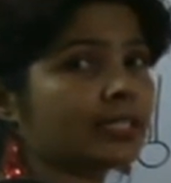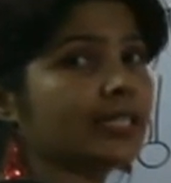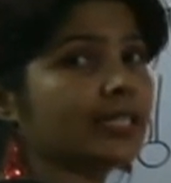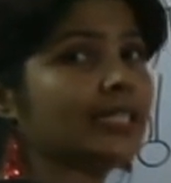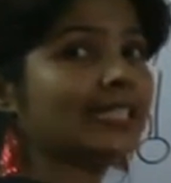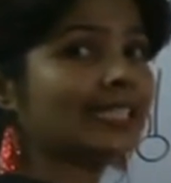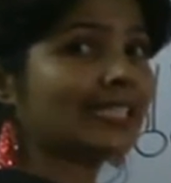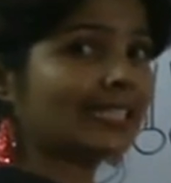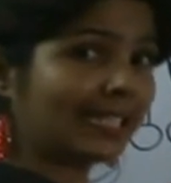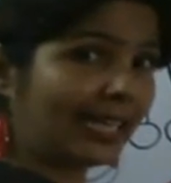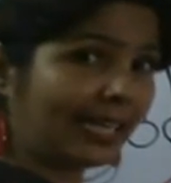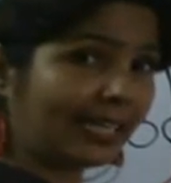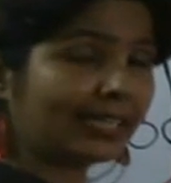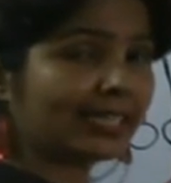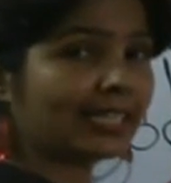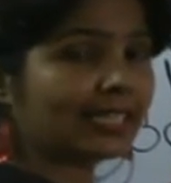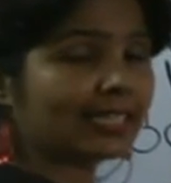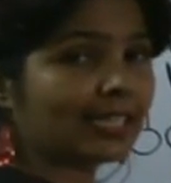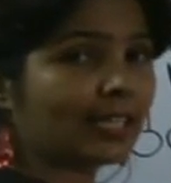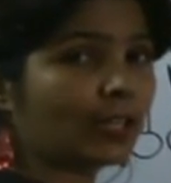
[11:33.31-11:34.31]
inside
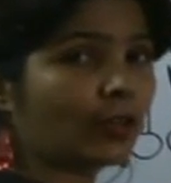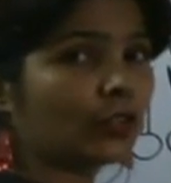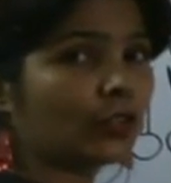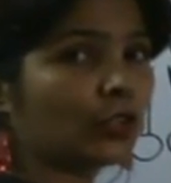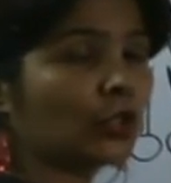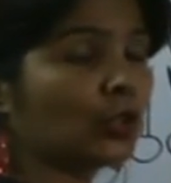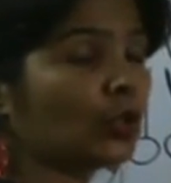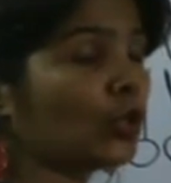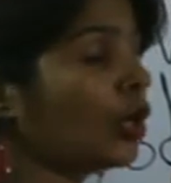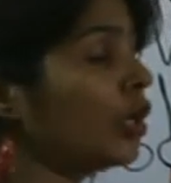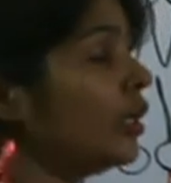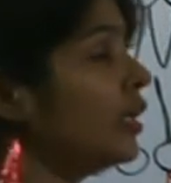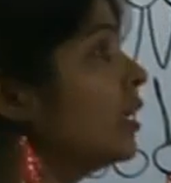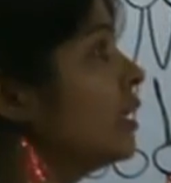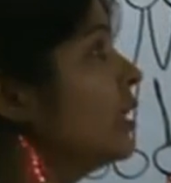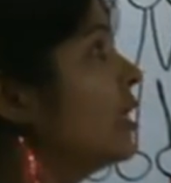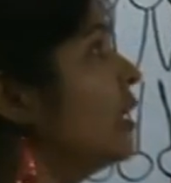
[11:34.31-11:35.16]
the cell of the neuron,